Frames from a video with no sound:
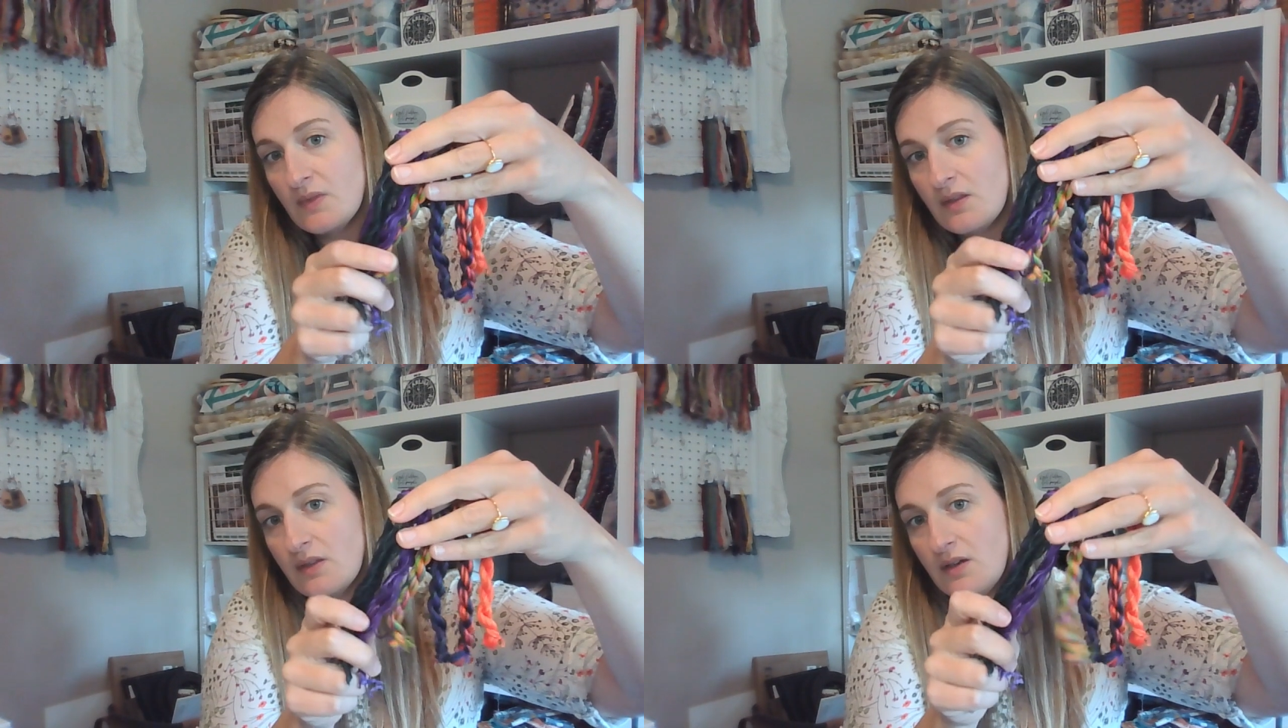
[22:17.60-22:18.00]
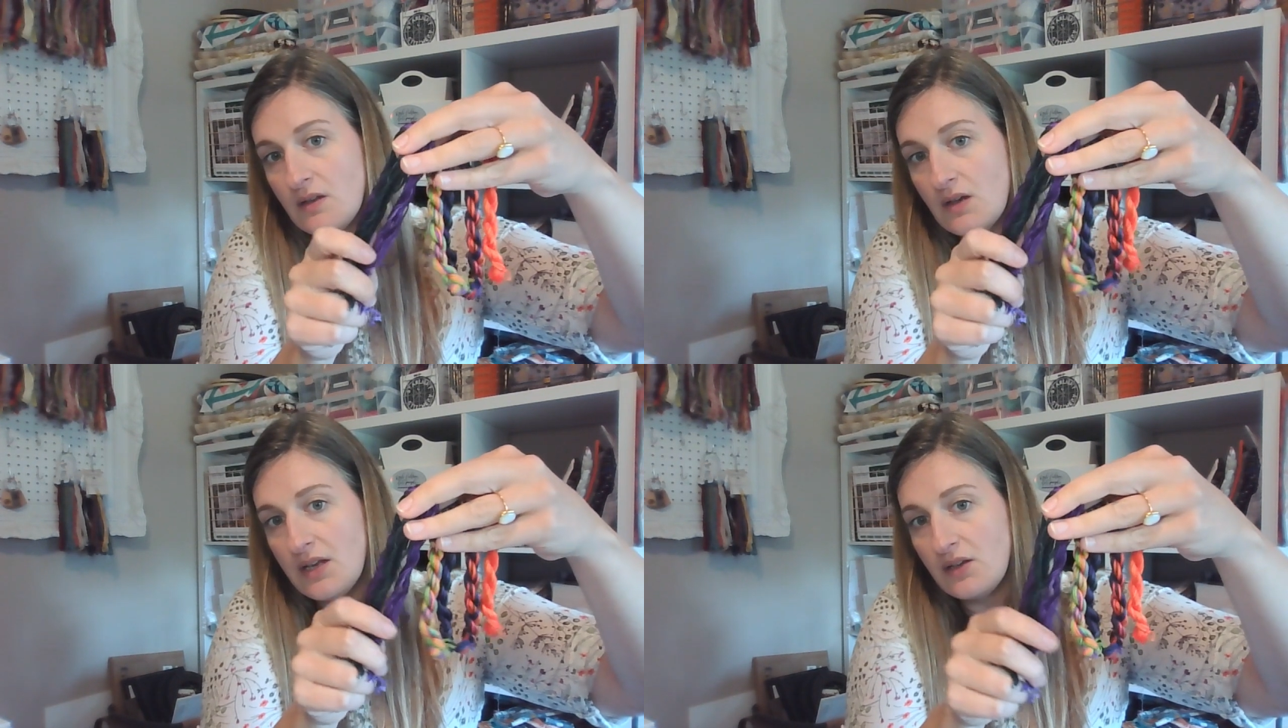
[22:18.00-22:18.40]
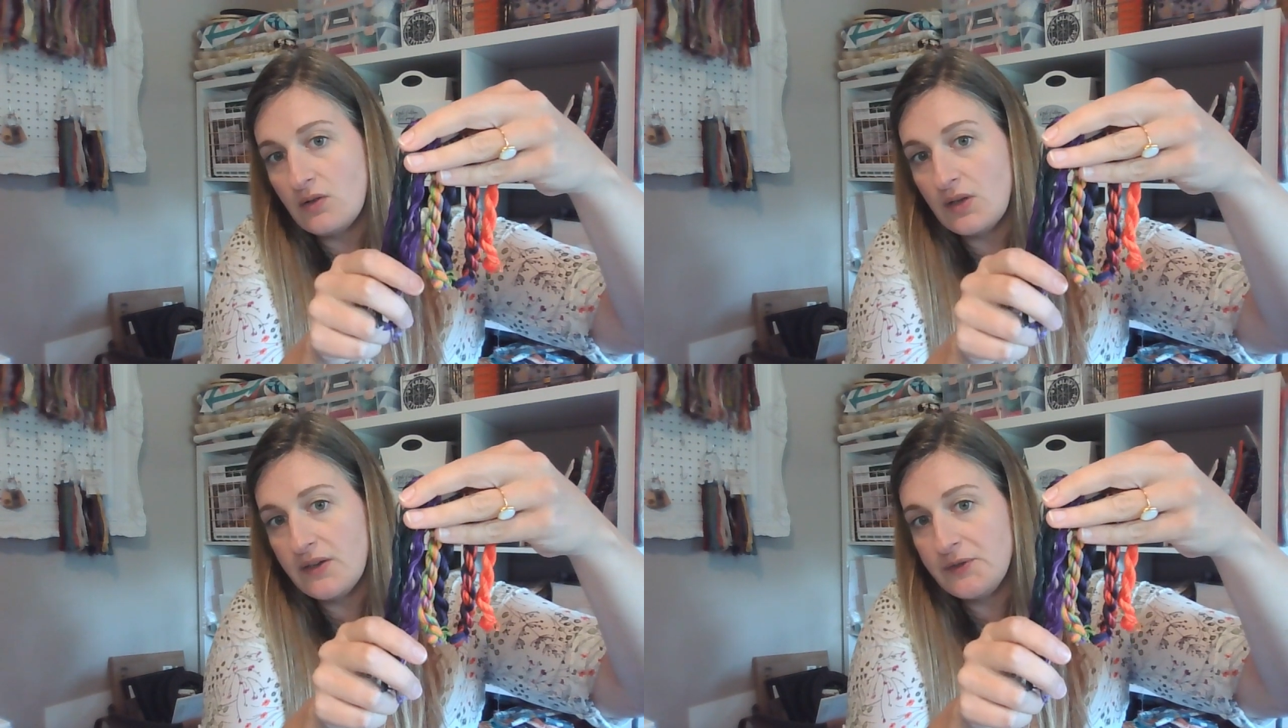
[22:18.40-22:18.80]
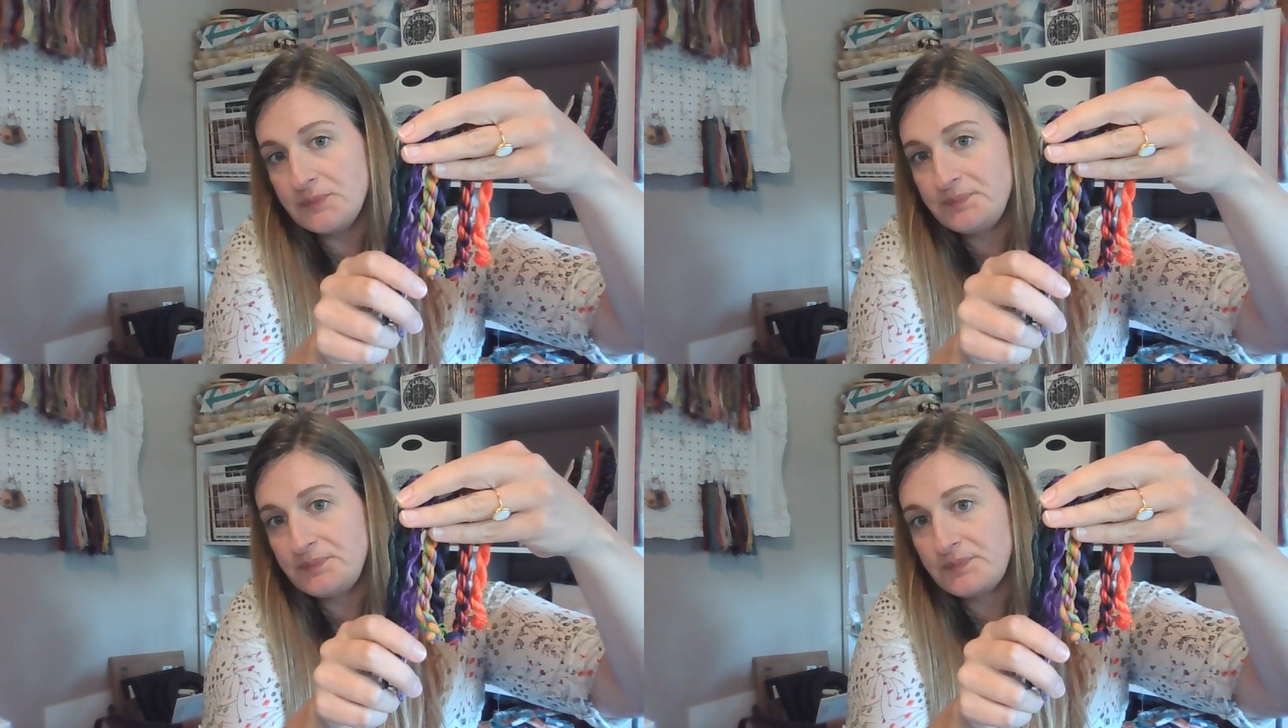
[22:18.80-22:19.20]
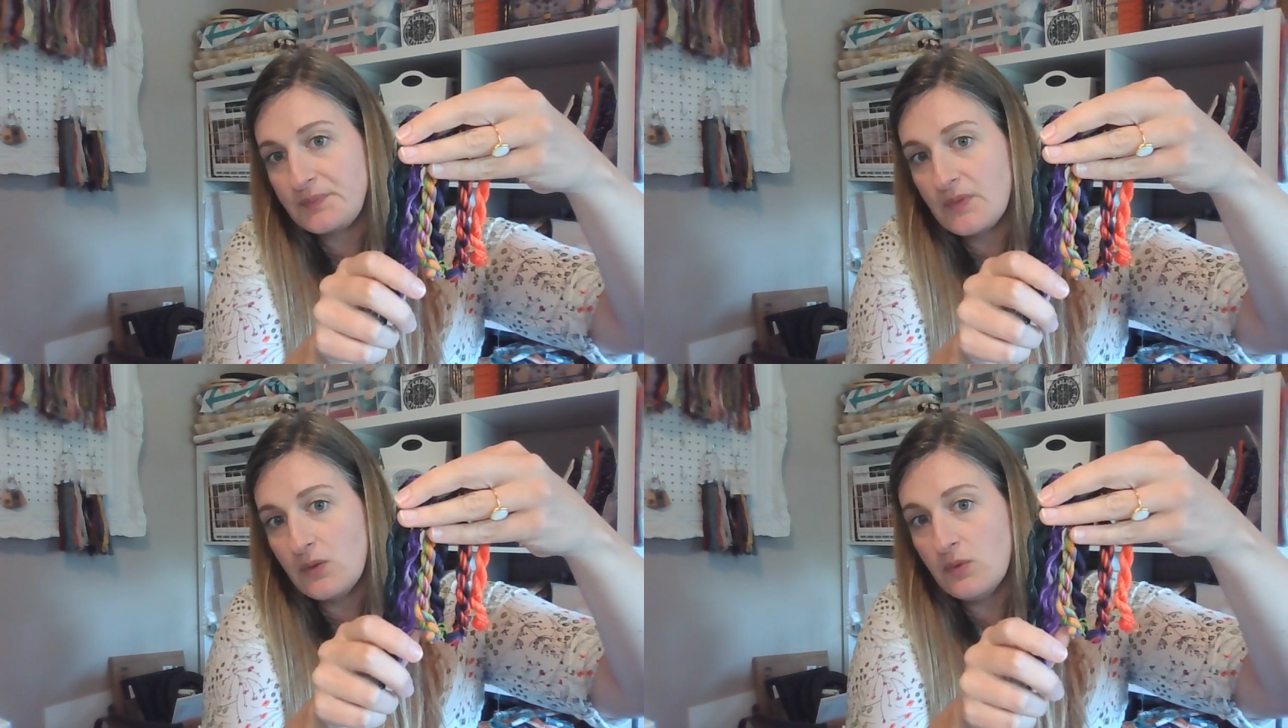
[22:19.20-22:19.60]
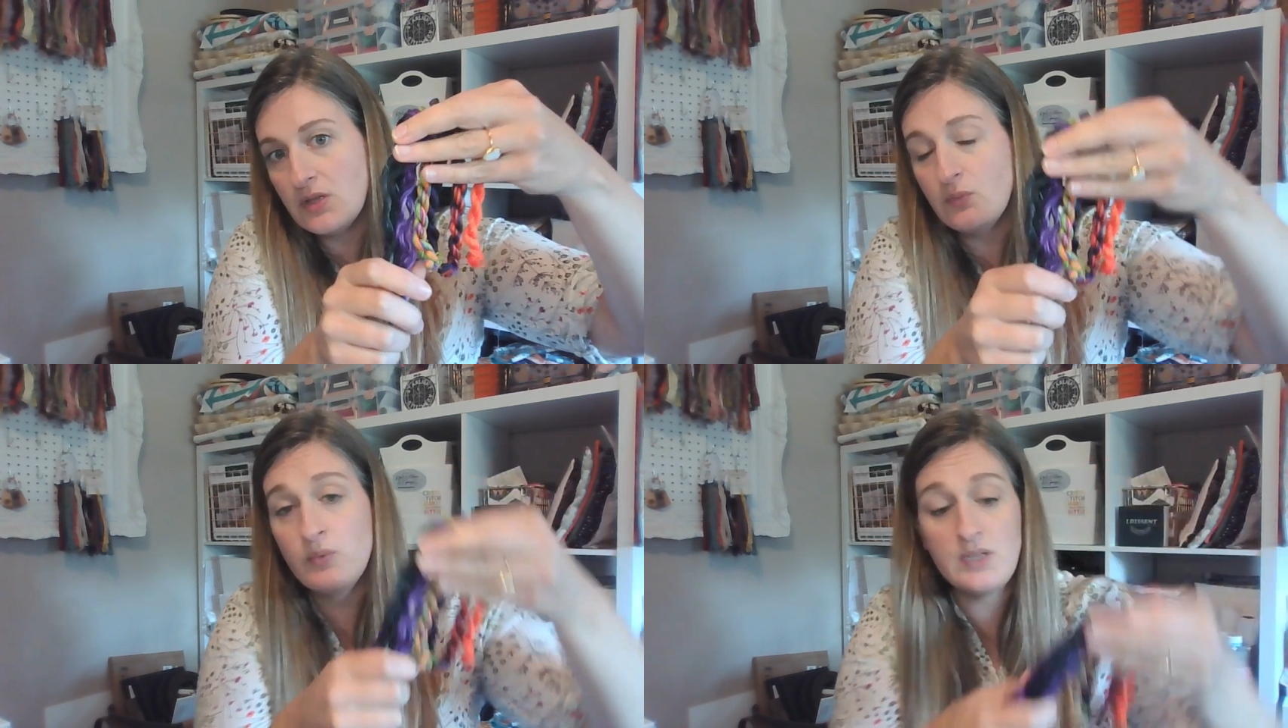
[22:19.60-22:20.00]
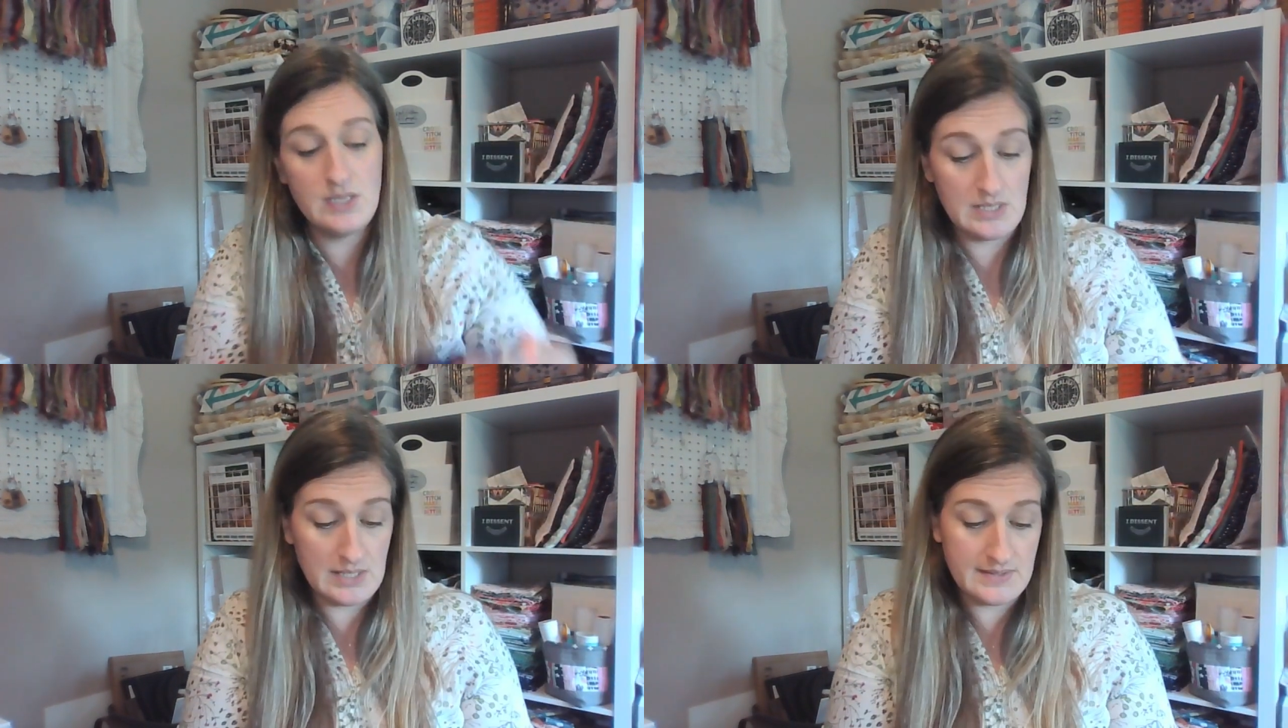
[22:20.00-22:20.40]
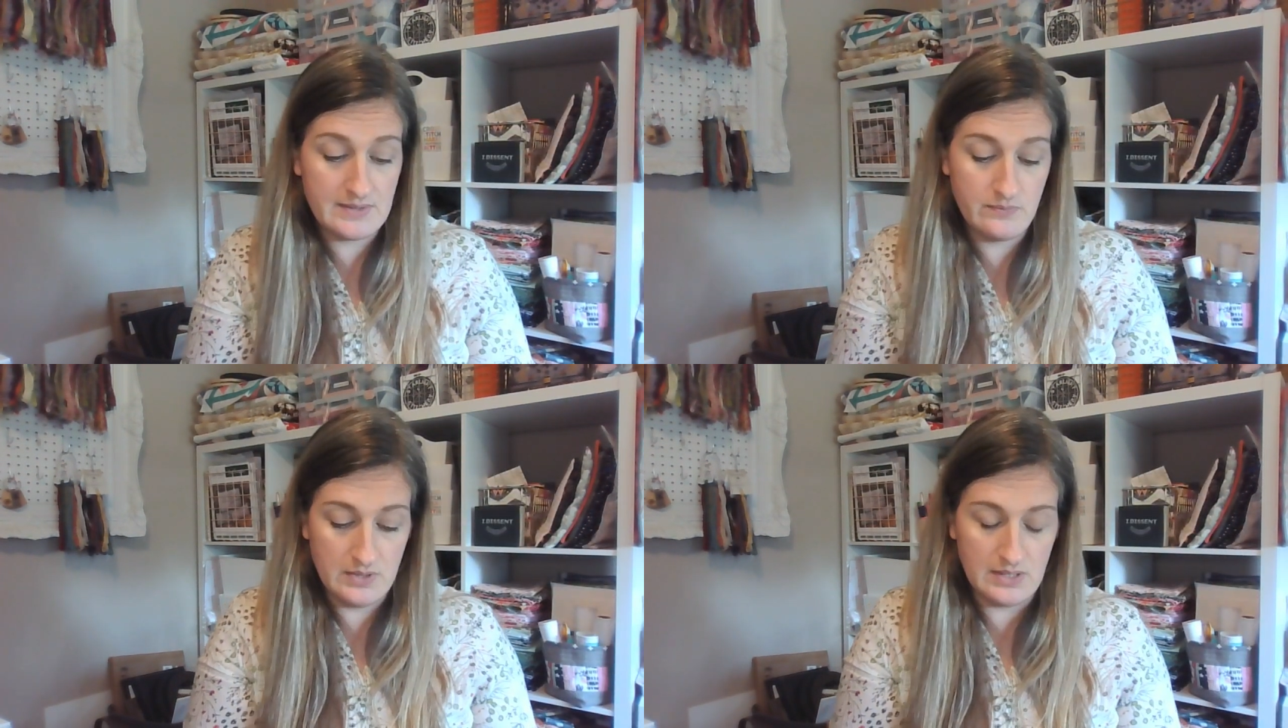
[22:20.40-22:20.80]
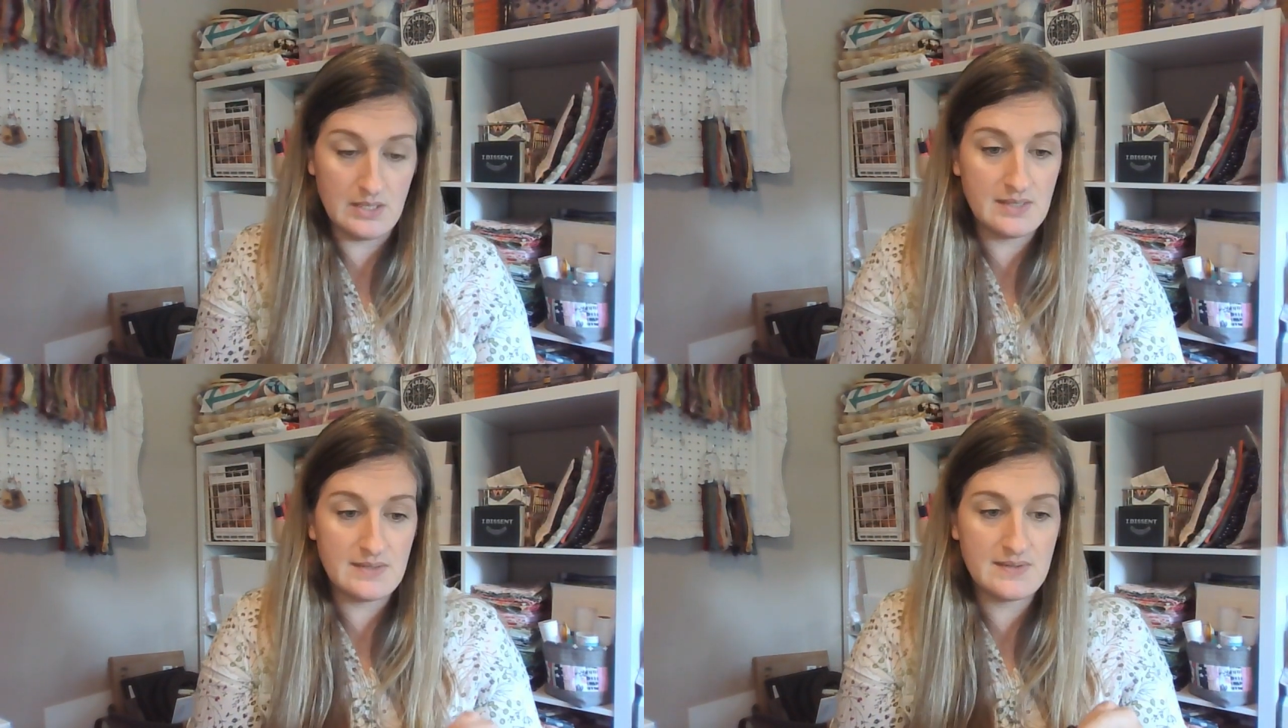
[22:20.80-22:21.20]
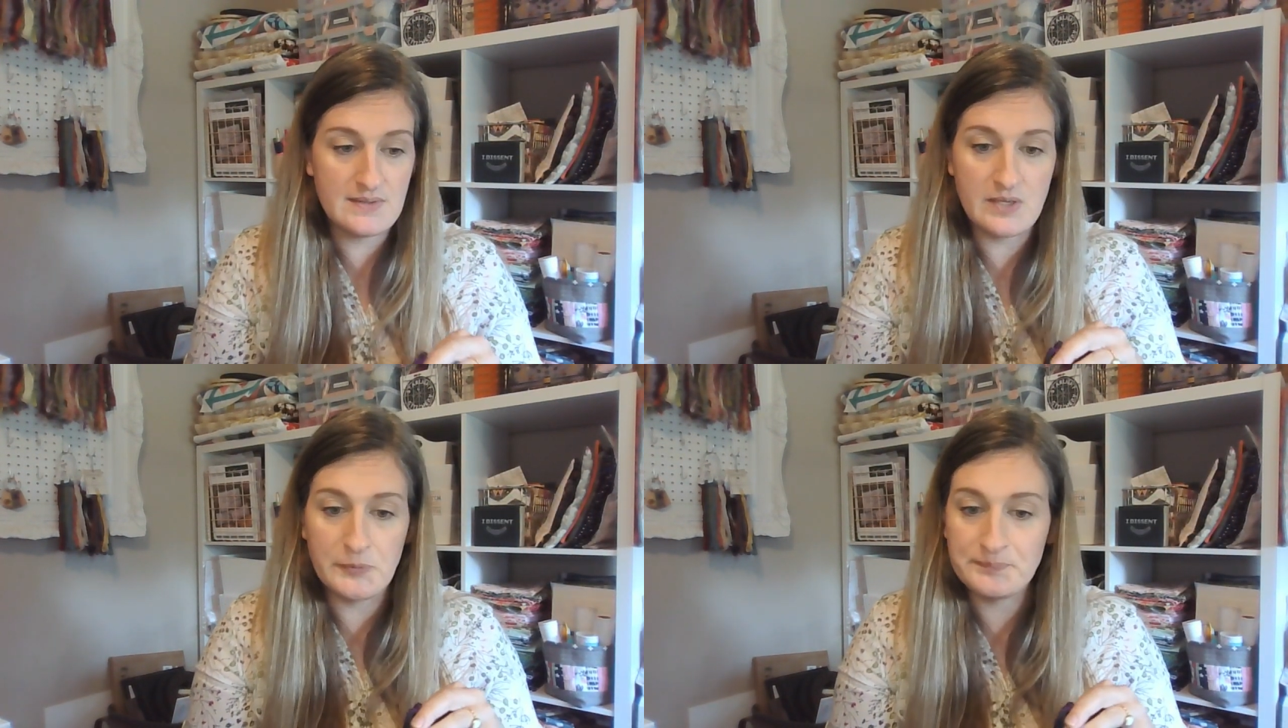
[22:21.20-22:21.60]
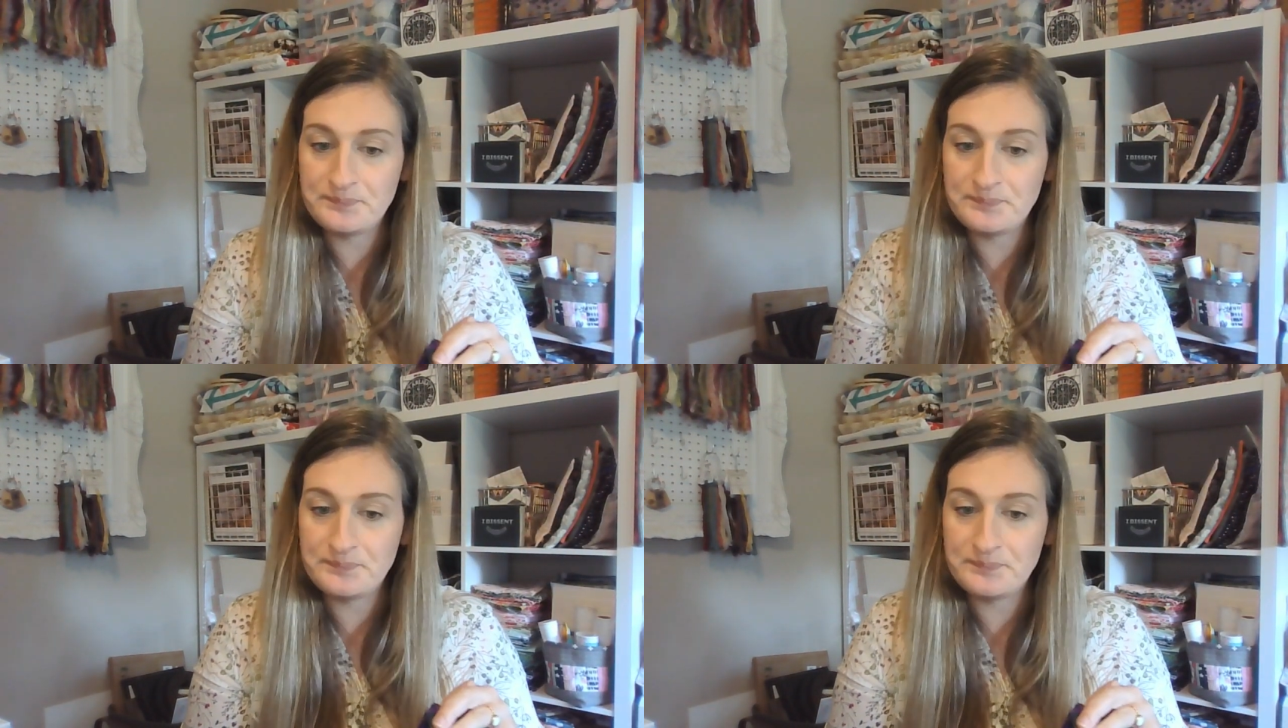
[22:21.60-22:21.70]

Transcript: that all kind of go together. Really, really nice, really nice. So